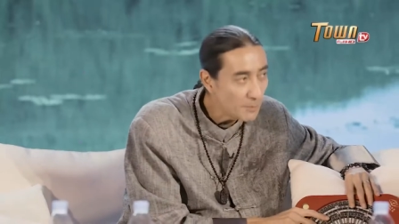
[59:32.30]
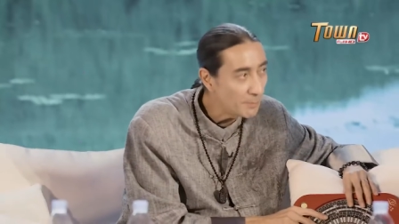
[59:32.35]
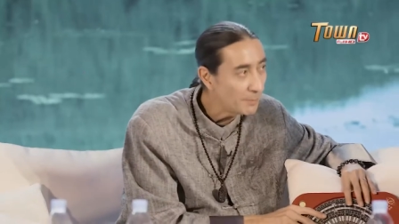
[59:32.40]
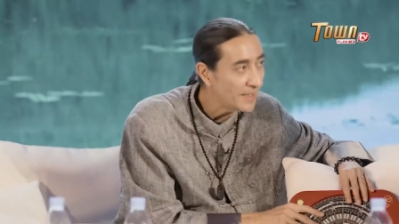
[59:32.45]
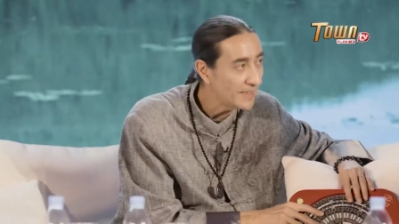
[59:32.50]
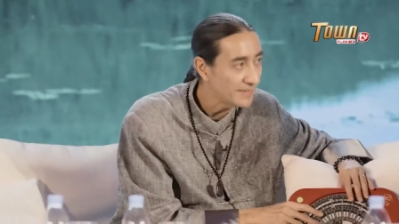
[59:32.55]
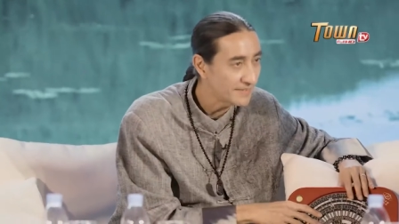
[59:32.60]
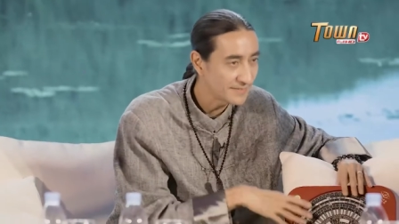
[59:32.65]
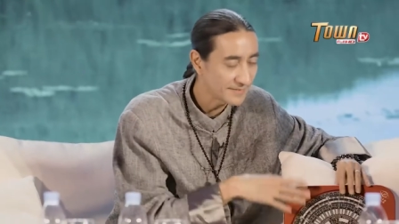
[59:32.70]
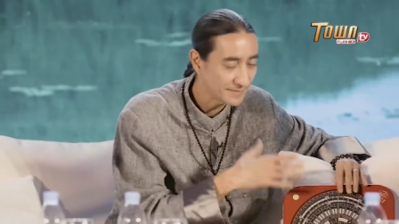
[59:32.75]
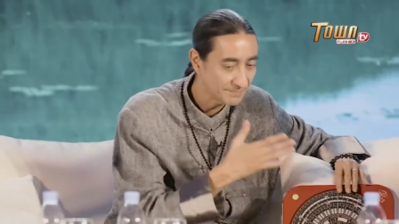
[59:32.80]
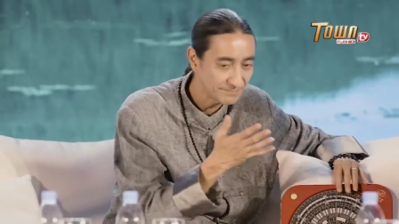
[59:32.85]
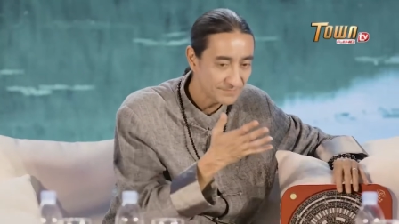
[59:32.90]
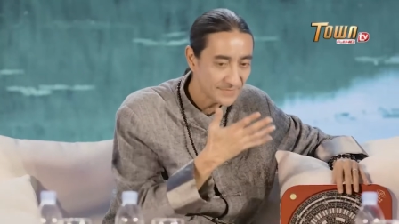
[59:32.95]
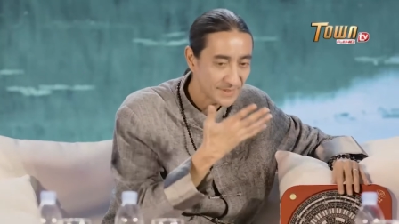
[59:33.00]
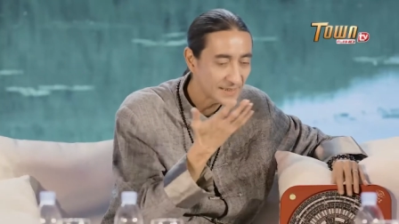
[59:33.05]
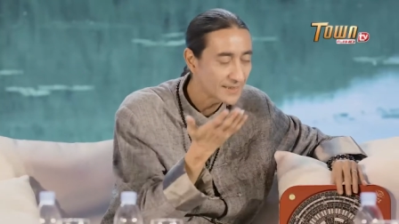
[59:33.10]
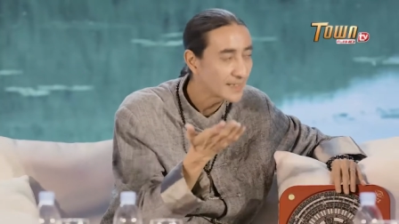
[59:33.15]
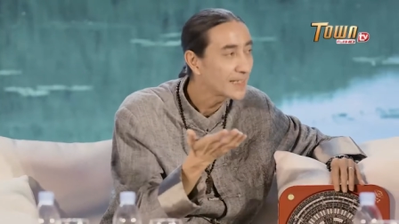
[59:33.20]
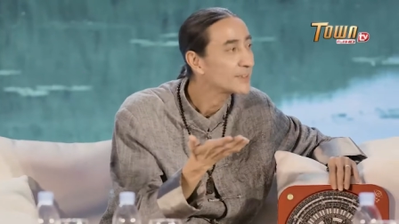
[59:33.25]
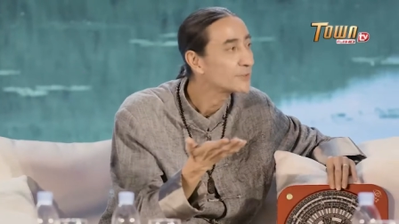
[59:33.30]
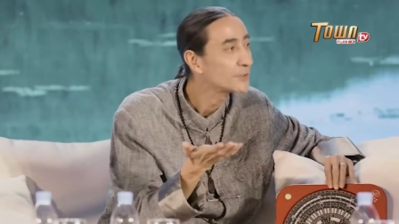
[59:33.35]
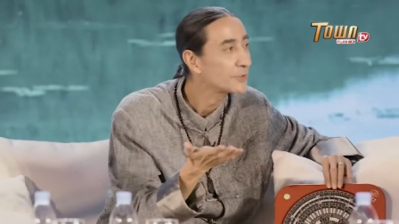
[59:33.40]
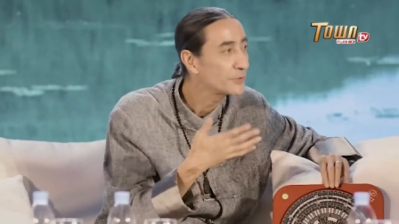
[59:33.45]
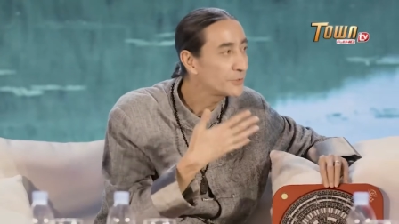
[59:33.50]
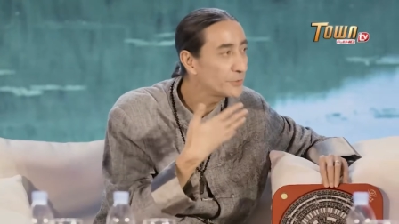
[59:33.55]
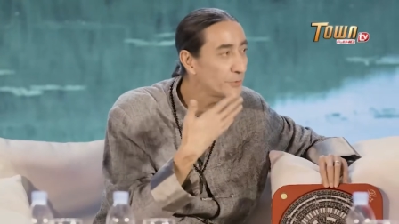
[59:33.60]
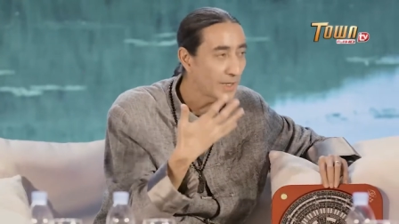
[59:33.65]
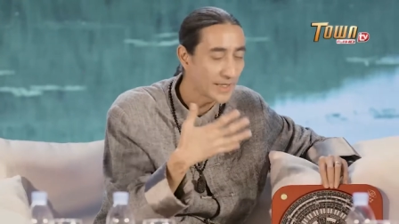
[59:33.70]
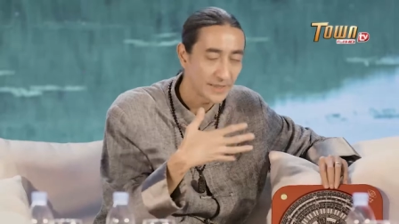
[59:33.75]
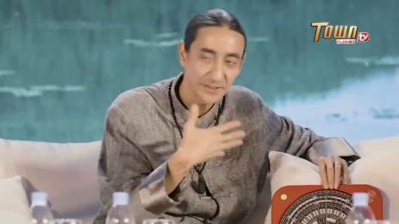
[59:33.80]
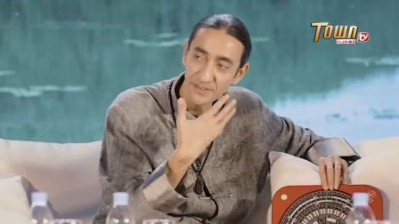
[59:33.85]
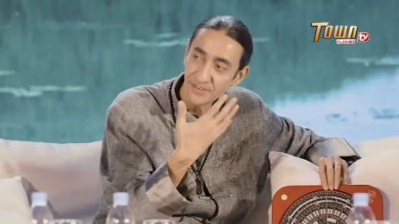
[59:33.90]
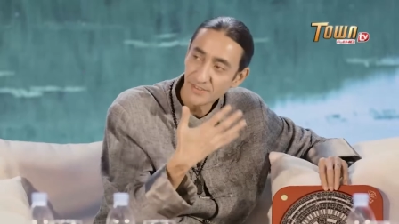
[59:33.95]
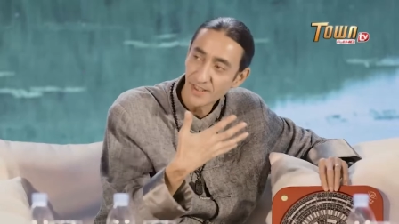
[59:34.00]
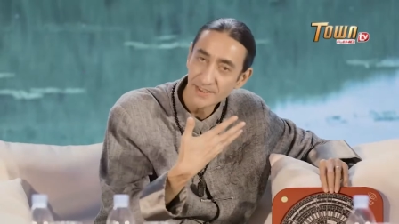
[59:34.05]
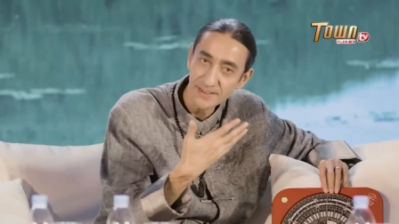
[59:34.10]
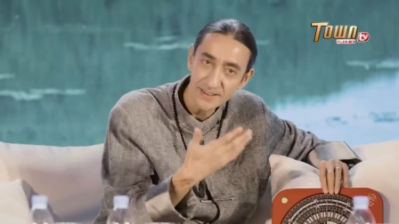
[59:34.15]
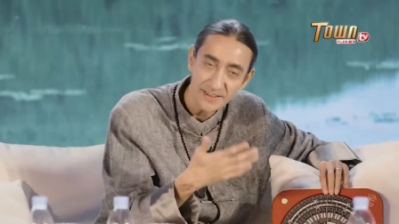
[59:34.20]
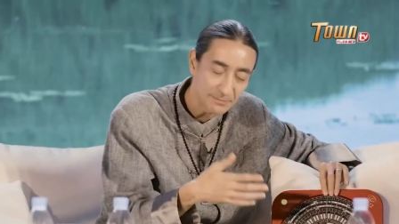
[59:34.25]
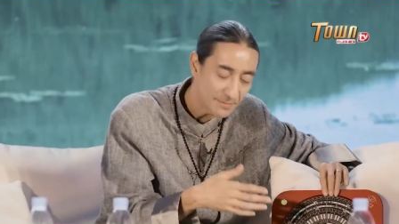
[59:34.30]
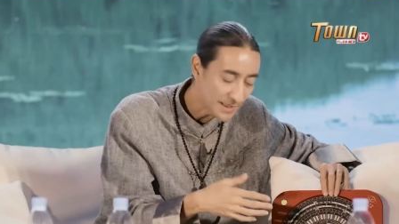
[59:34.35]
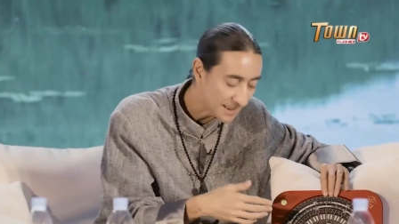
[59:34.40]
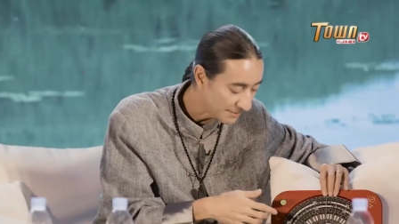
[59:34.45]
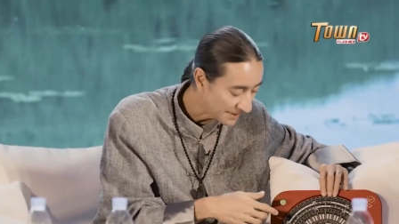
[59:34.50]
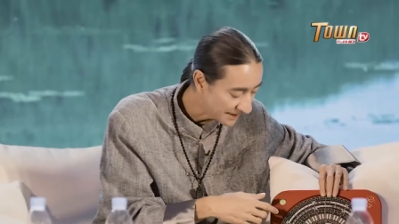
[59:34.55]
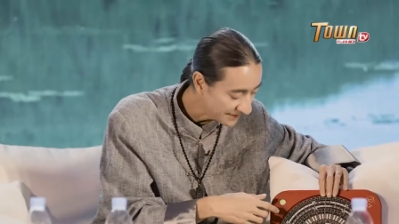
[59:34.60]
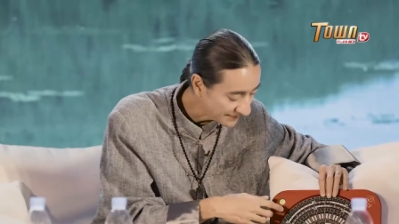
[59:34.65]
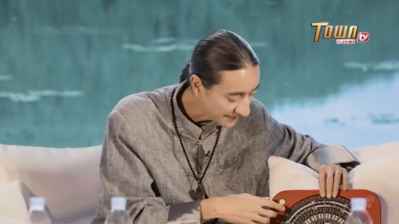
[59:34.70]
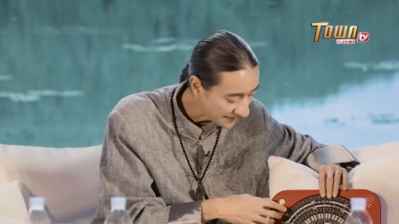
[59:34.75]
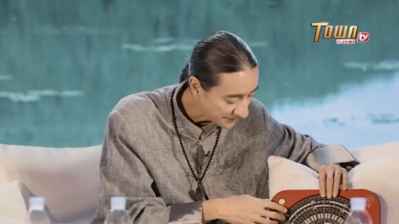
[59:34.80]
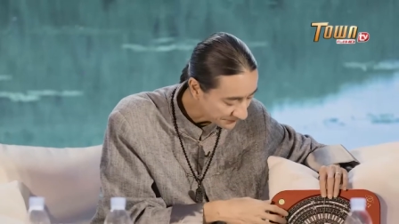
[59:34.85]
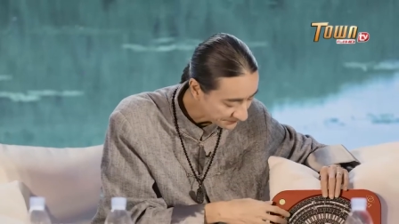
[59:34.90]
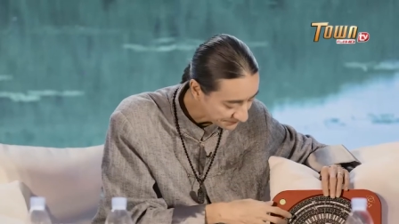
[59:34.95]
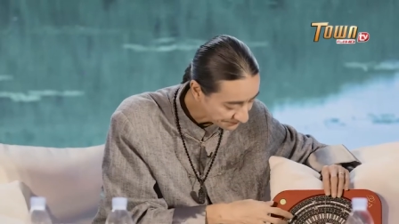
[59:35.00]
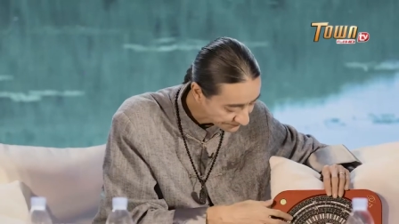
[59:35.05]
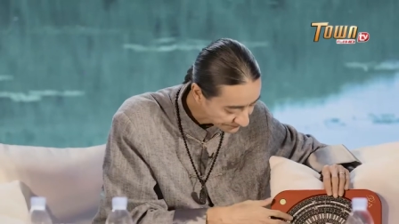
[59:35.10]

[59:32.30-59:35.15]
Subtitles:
compass that I told you I designed it by myself